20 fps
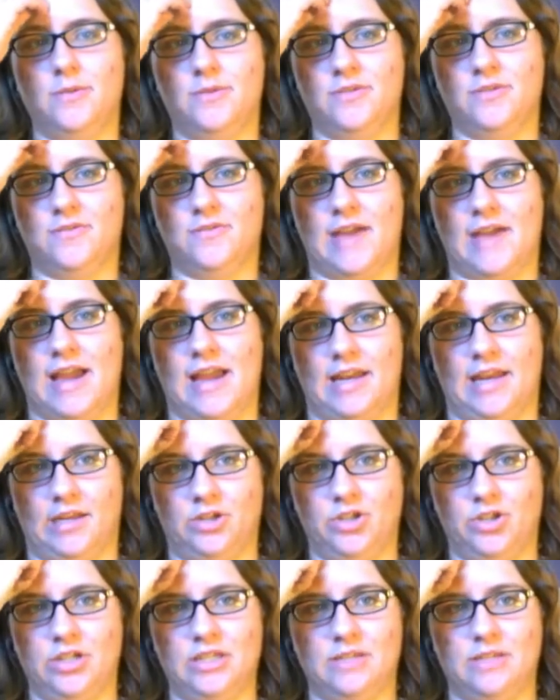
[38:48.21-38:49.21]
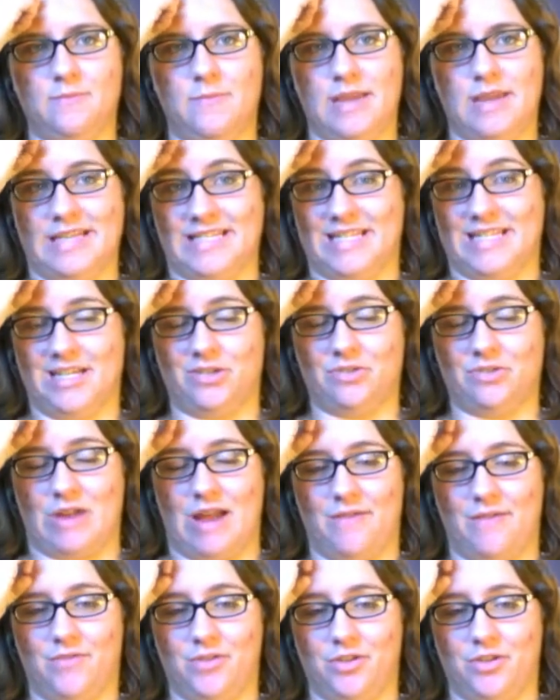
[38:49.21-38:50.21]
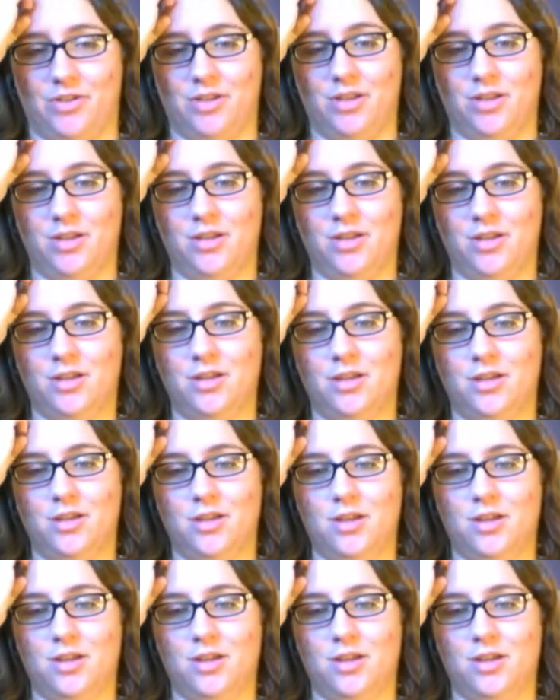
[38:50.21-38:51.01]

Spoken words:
and she was fine. She's amazing at travel.